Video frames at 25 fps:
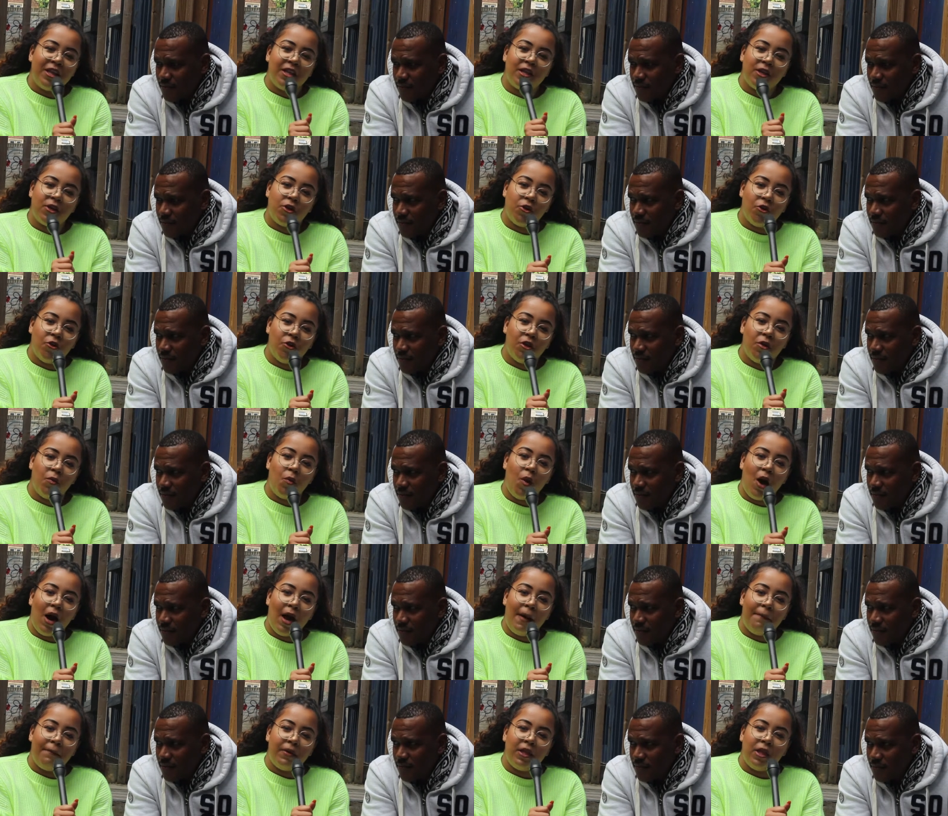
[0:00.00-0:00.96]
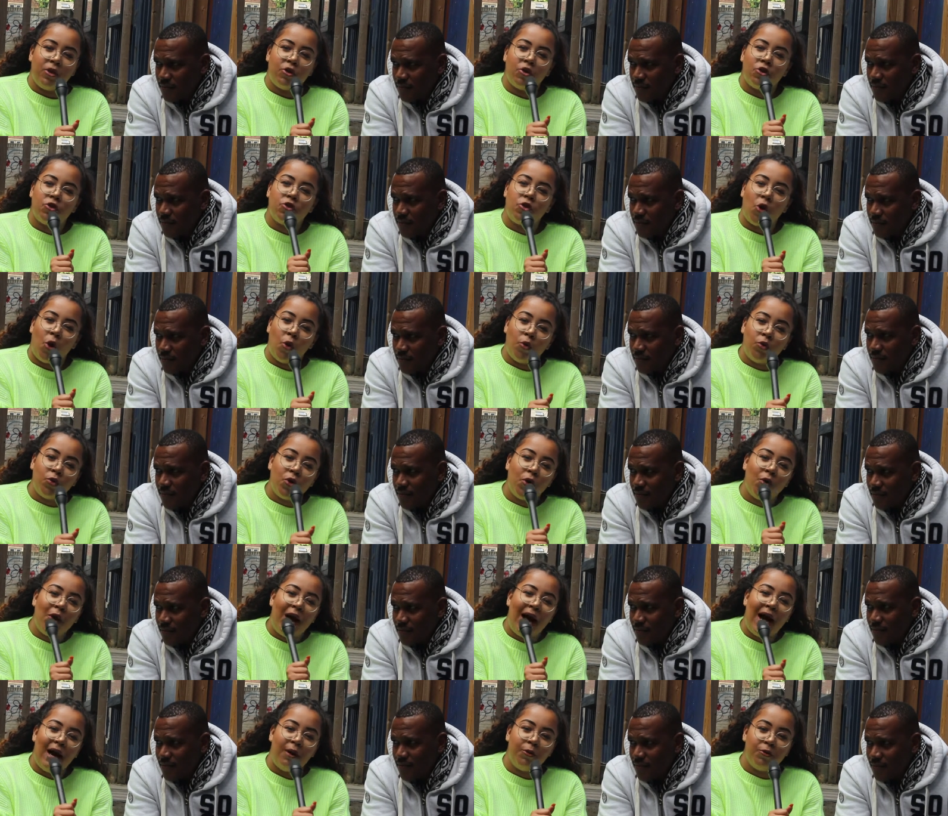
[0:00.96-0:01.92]
Speaker 1: and secure the wine, but they just don't
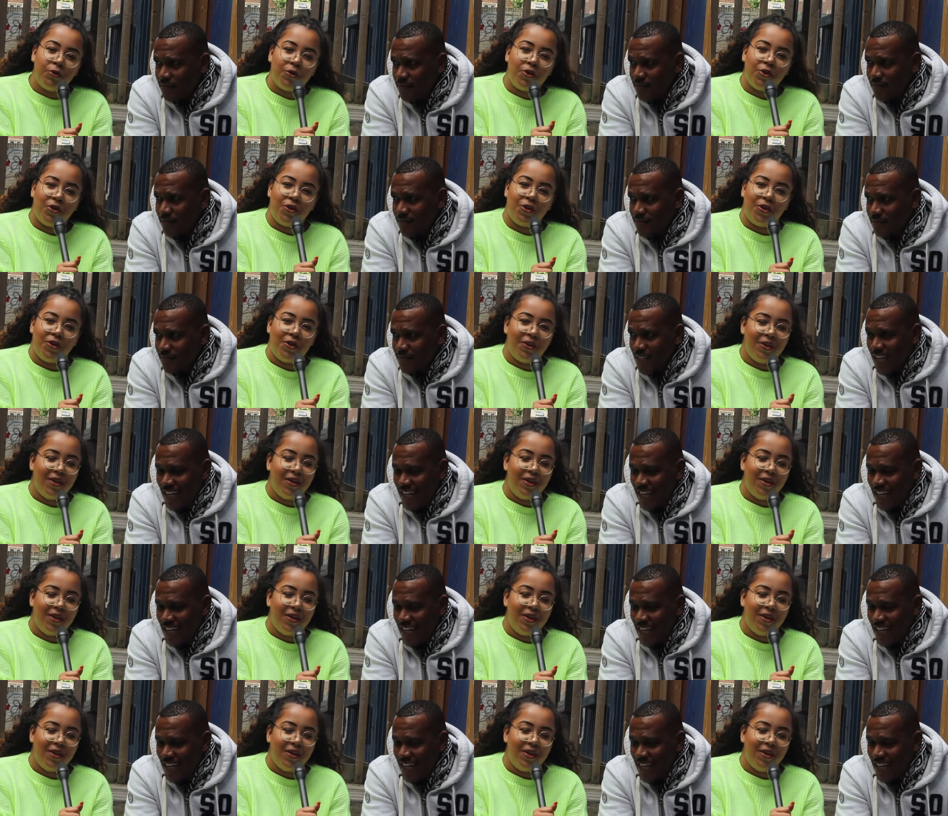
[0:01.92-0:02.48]
know how to?